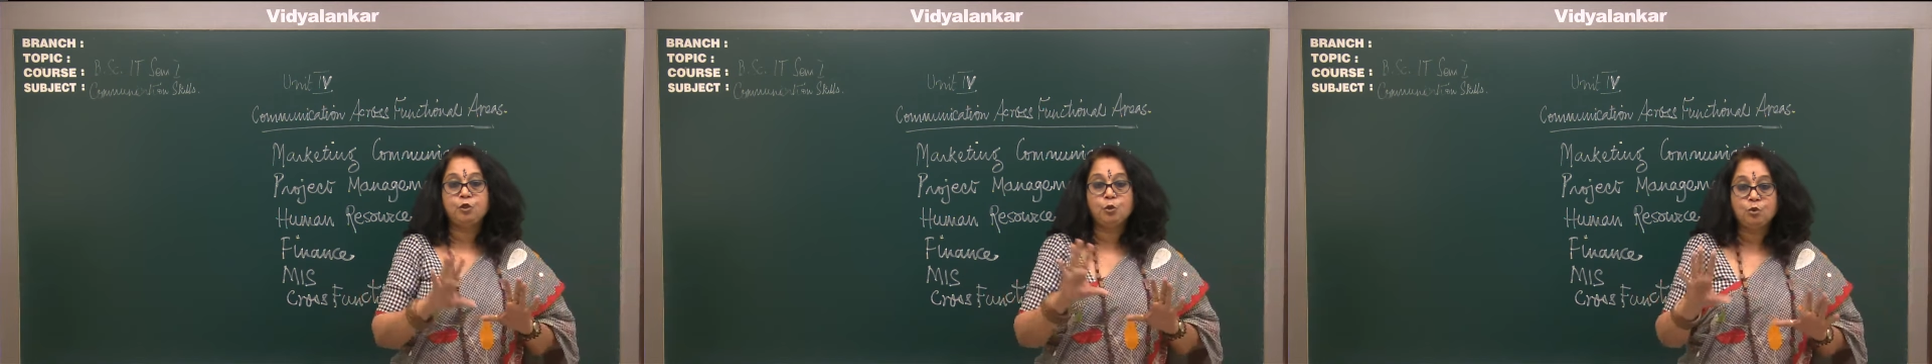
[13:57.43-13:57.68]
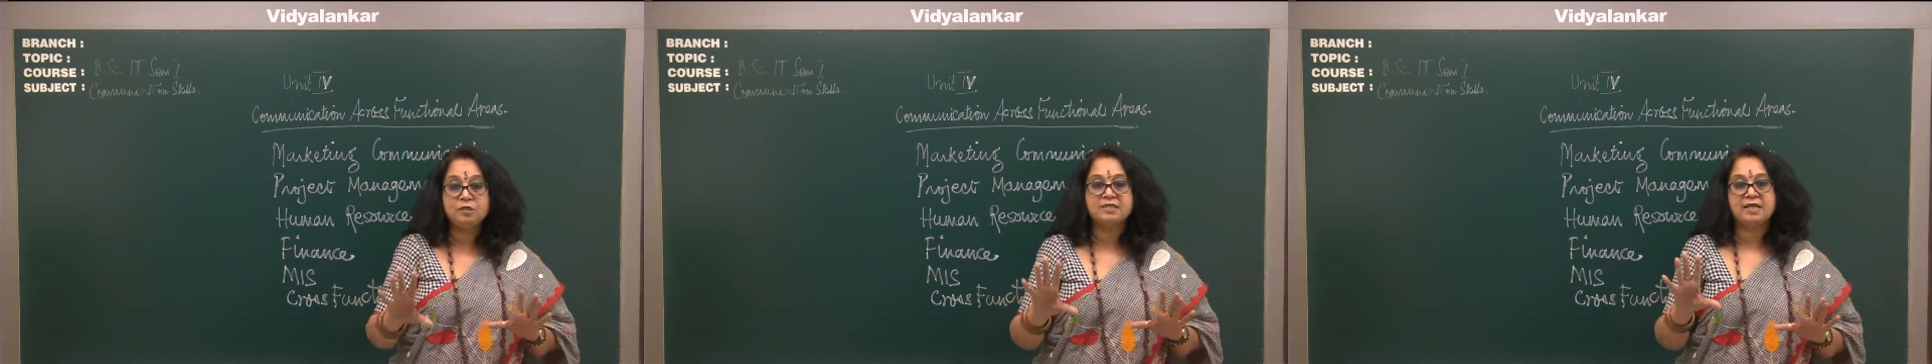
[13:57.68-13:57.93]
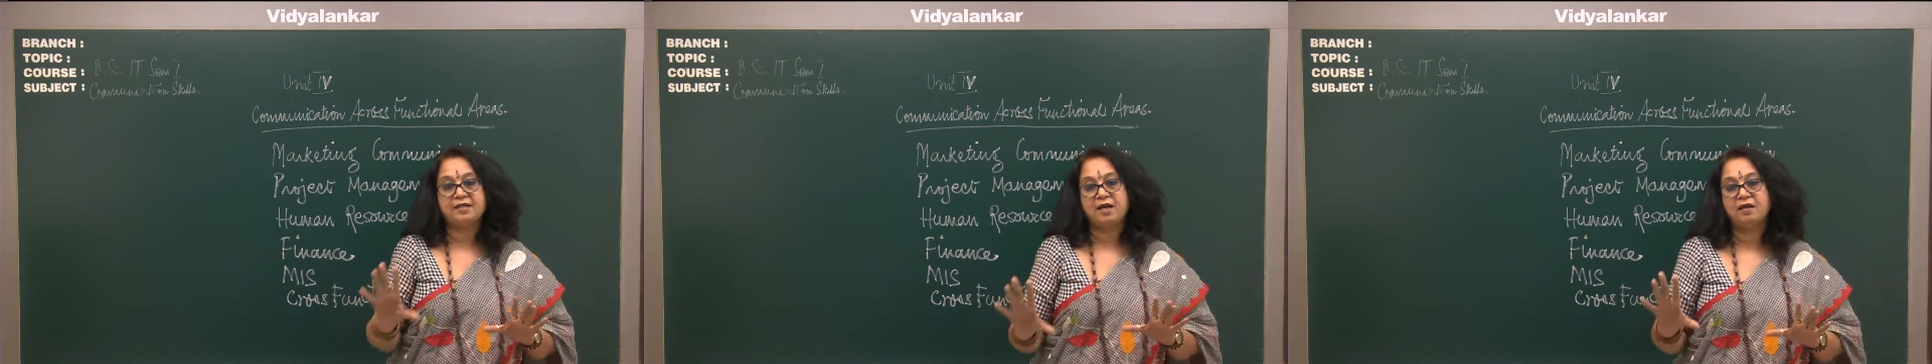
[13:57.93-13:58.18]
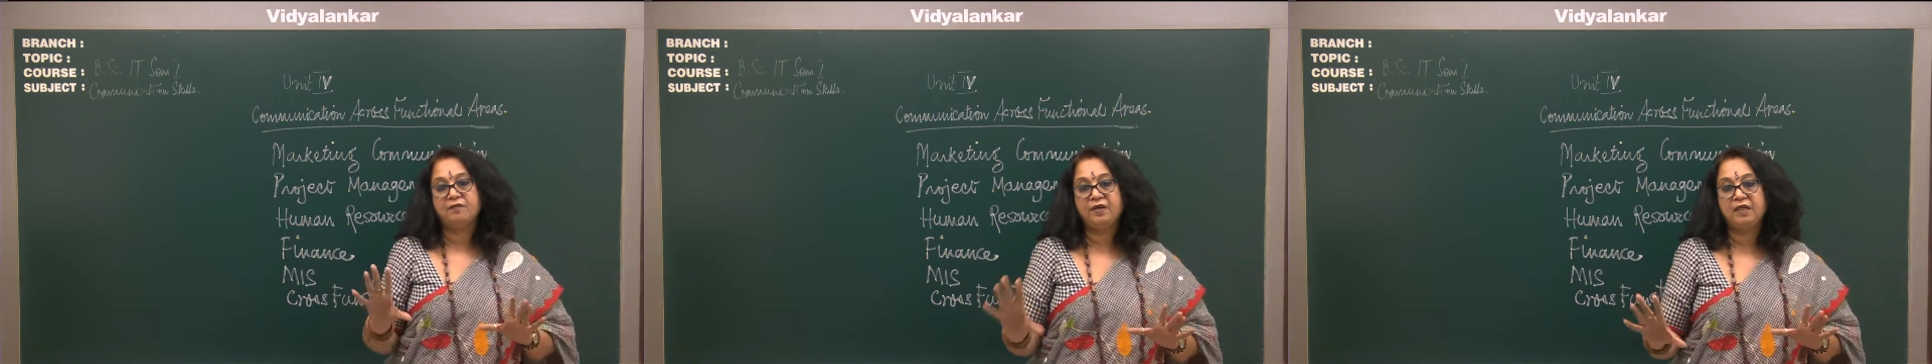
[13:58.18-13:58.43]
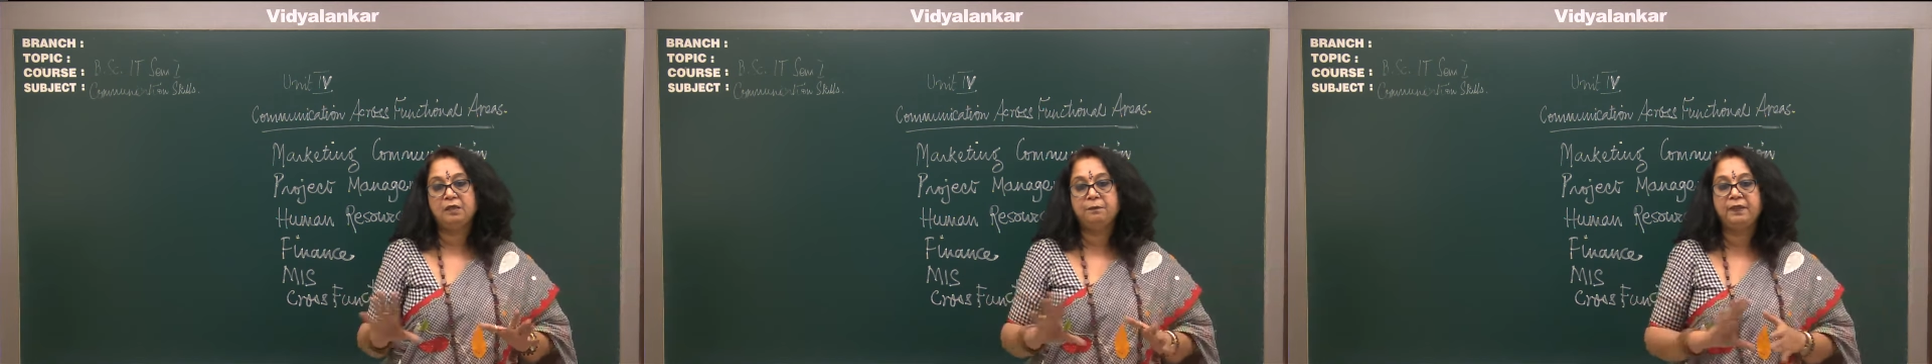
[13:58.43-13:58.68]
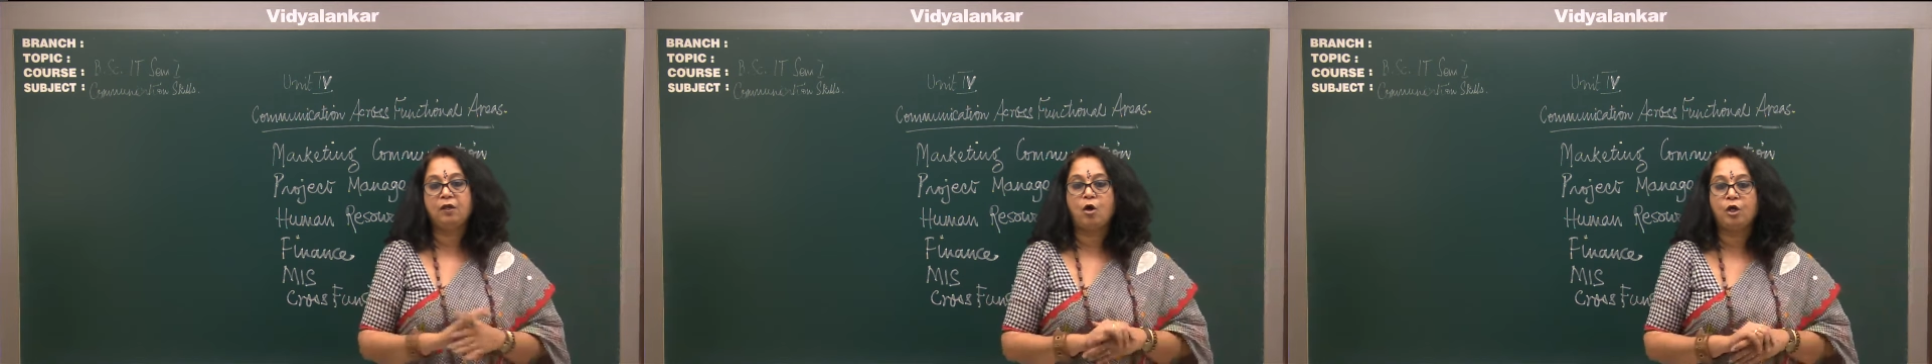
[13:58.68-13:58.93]
tools that are
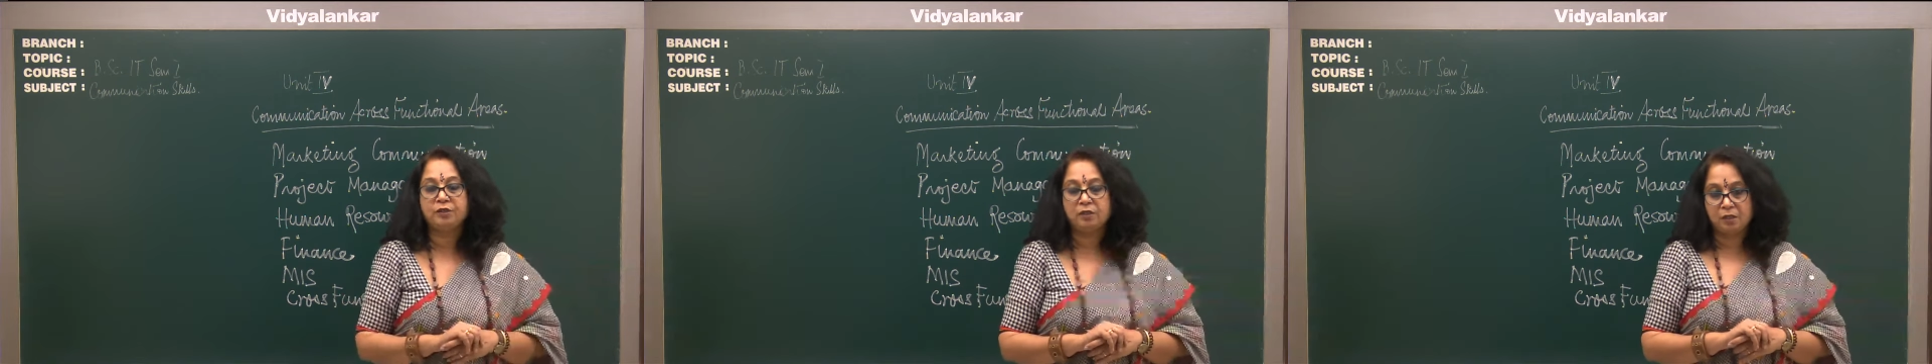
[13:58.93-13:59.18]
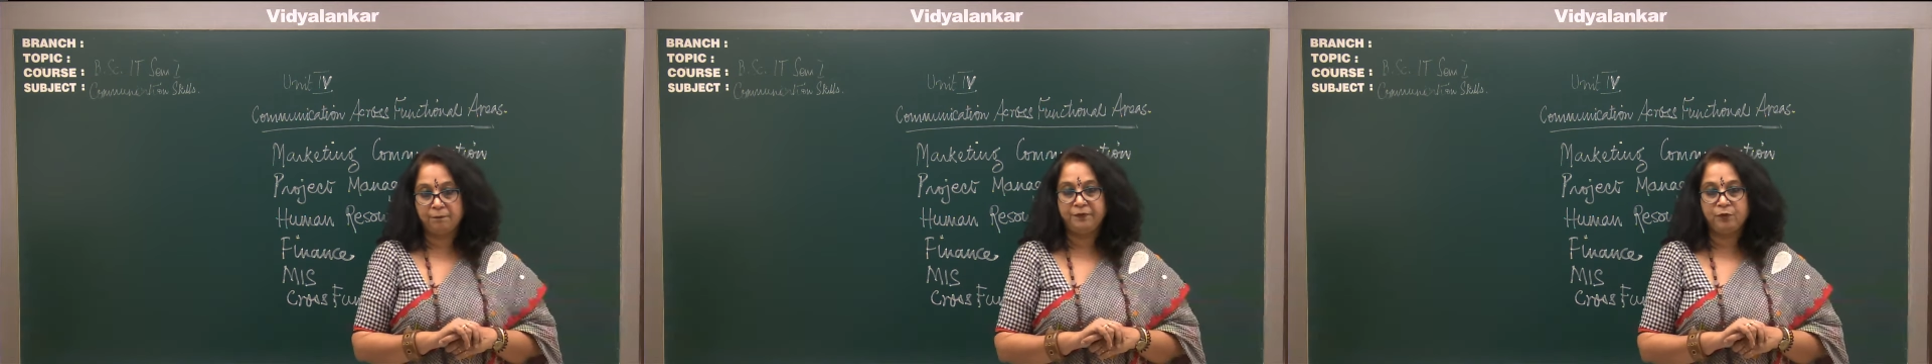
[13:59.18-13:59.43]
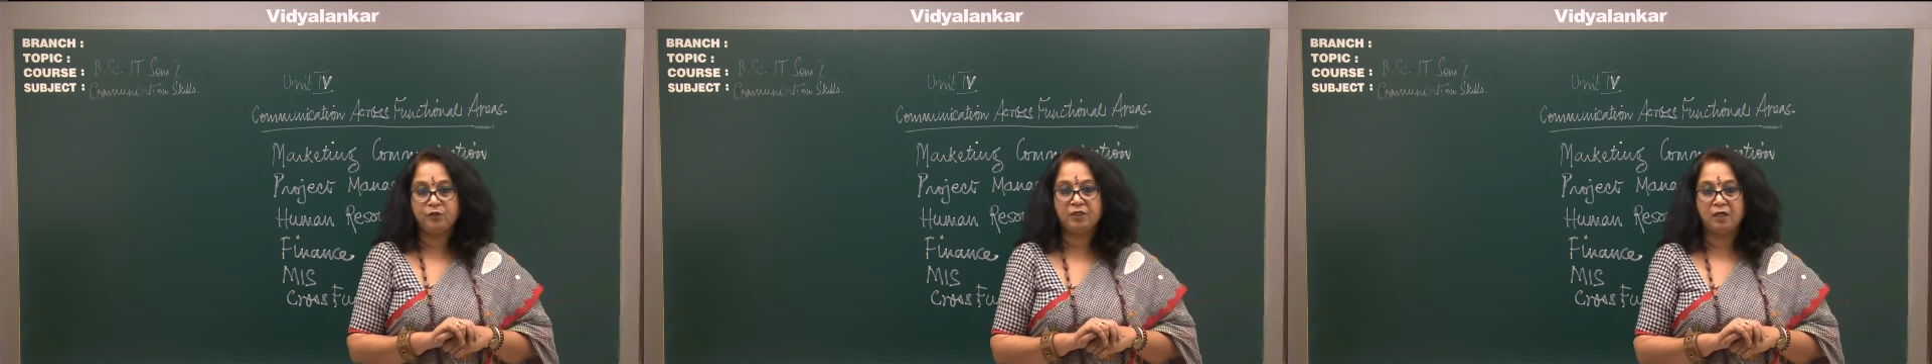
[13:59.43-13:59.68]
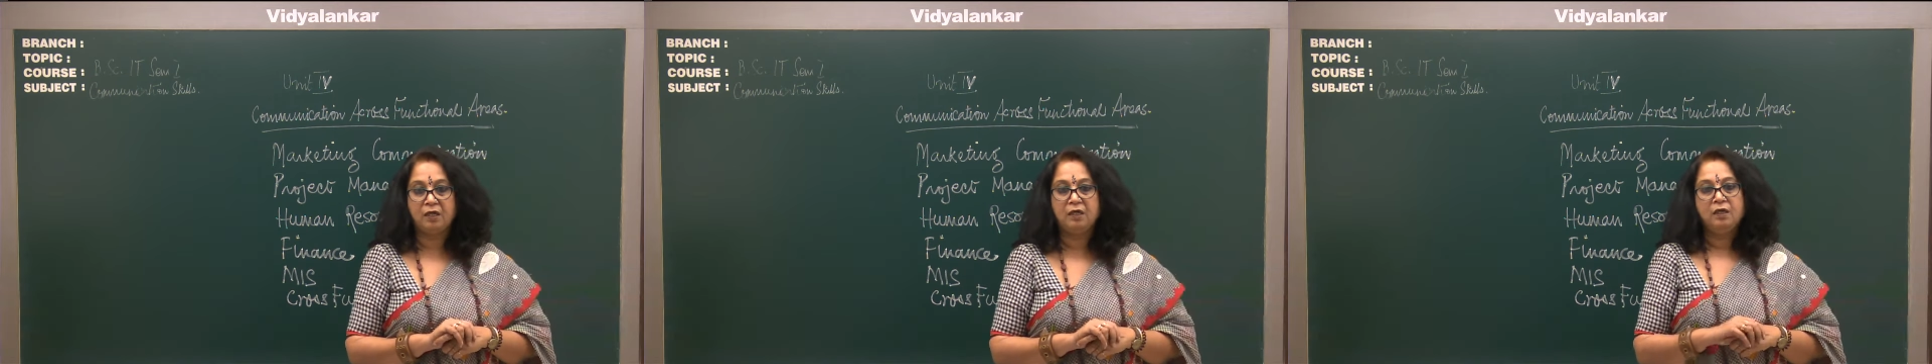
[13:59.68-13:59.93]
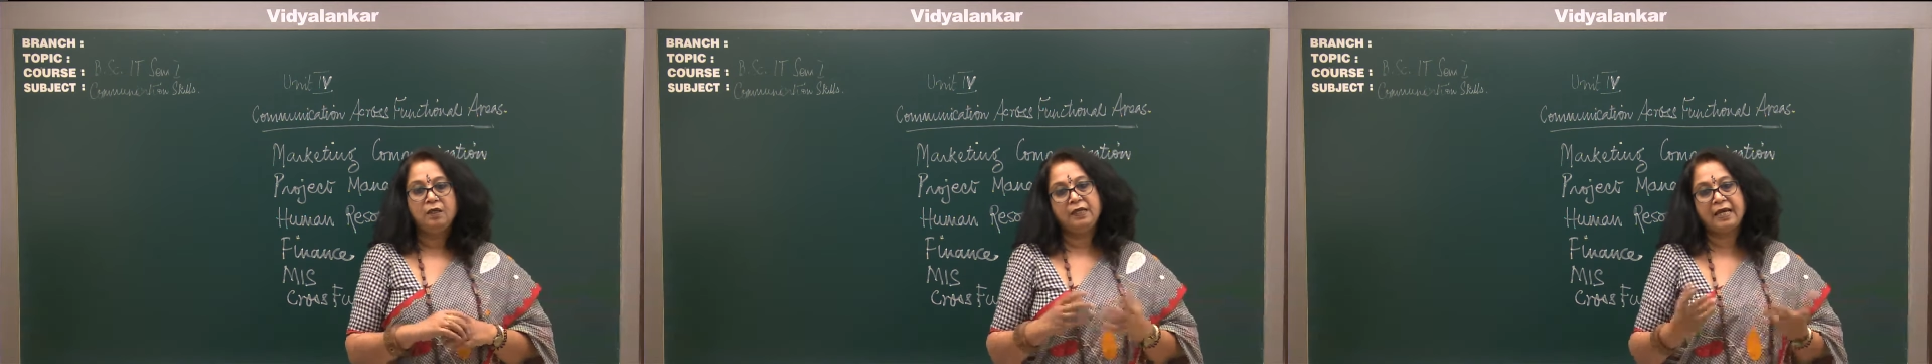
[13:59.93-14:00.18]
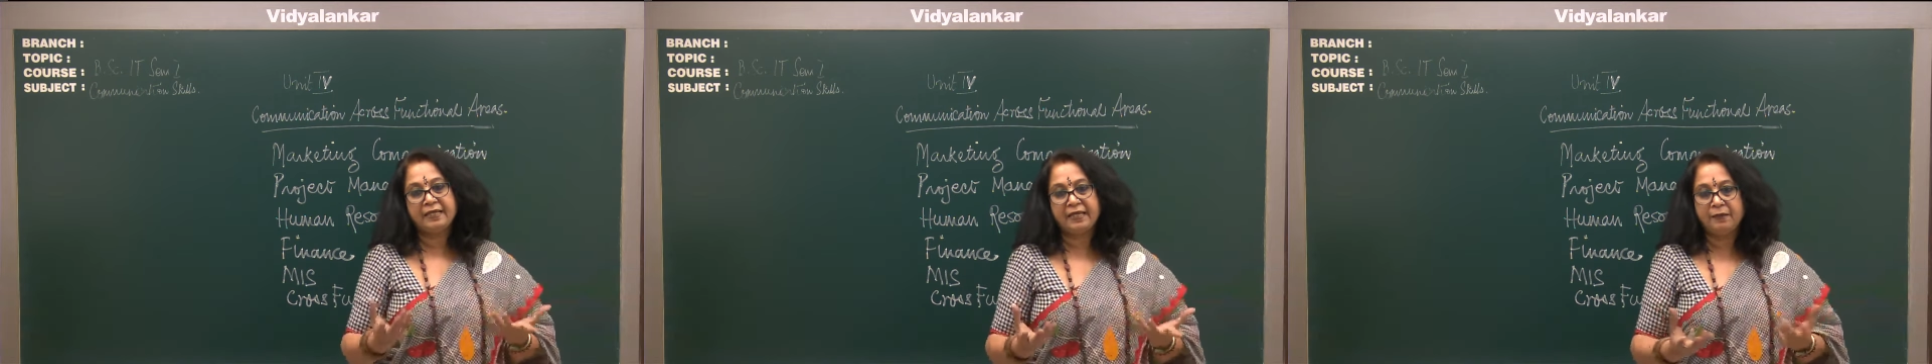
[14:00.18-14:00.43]
available on the computer,
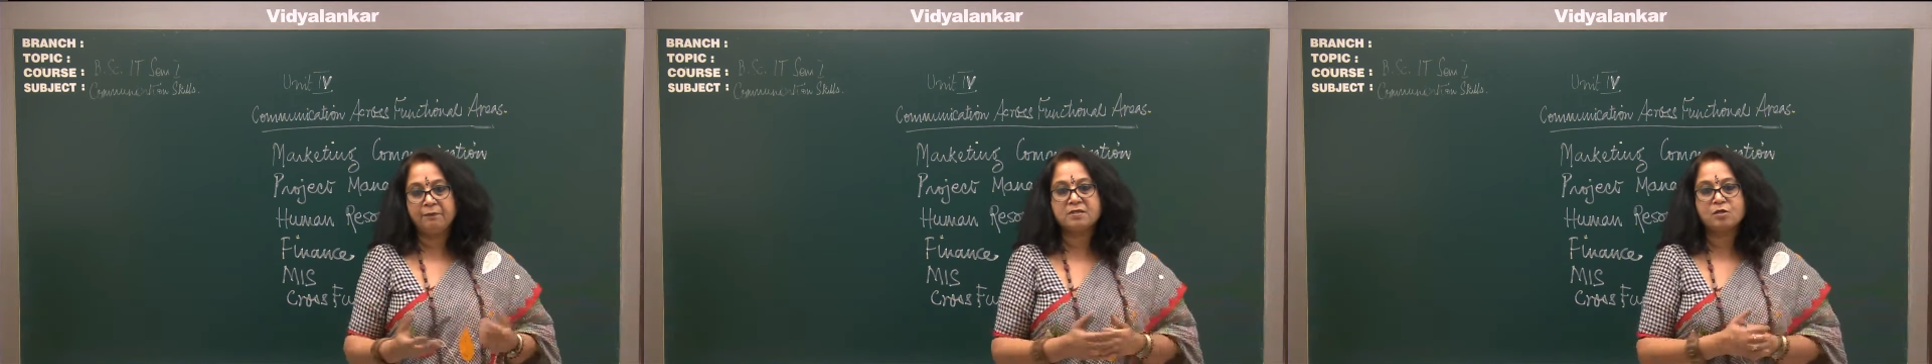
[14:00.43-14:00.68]
like